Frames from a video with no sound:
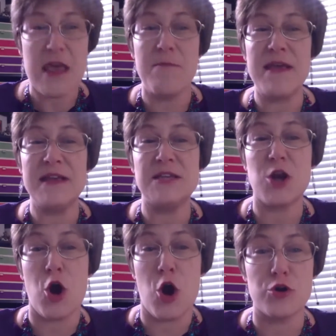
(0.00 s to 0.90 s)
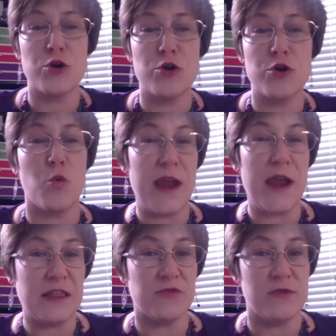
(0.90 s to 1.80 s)
It makes it harder to
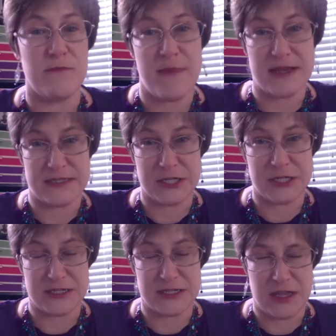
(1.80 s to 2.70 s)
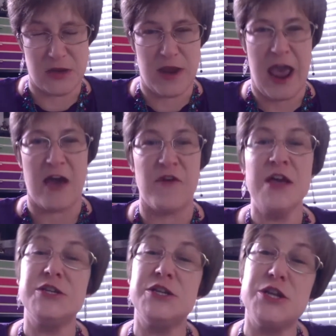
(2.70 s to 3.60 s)
weed through the messages that we
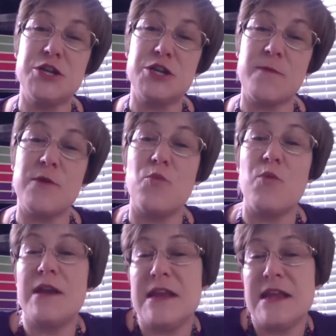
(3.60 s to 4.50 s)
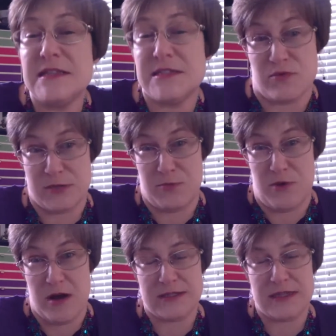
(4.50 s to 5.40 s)
have to determine what needs a
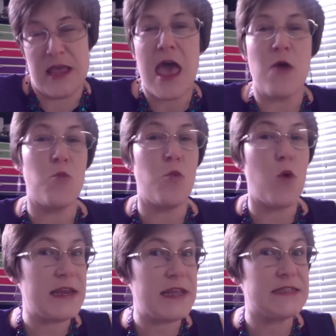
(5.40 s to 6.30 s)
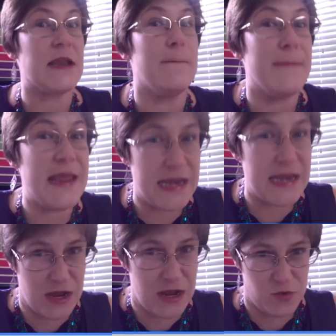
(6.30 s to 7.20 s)
response and what needs an
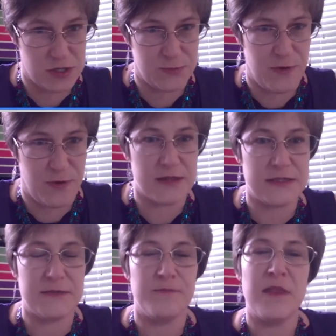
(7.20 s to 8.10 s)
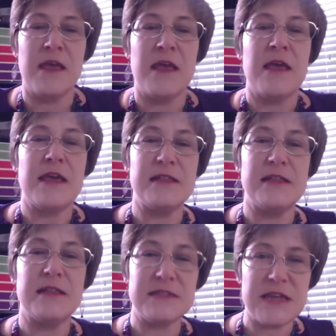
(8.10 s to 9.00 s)
immediate response.
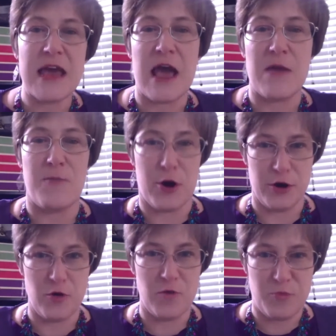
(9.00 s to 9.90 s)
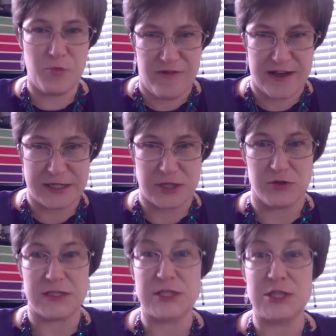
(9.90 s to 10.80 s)
Instead, I partner with
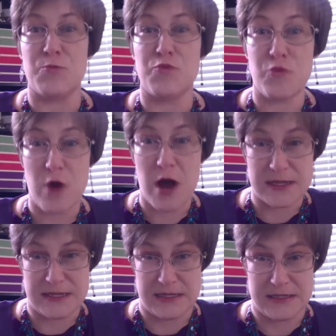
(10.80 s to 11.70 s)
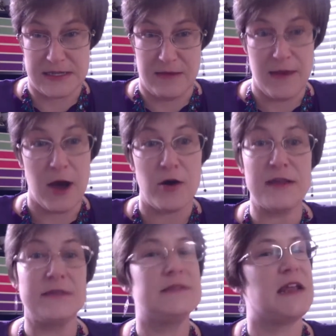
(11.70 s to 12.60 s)
professionals to process
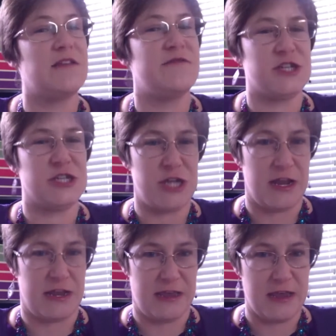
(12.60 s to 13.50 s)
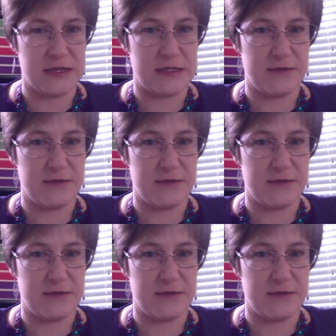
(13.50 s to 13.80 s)
email instead of just checking it.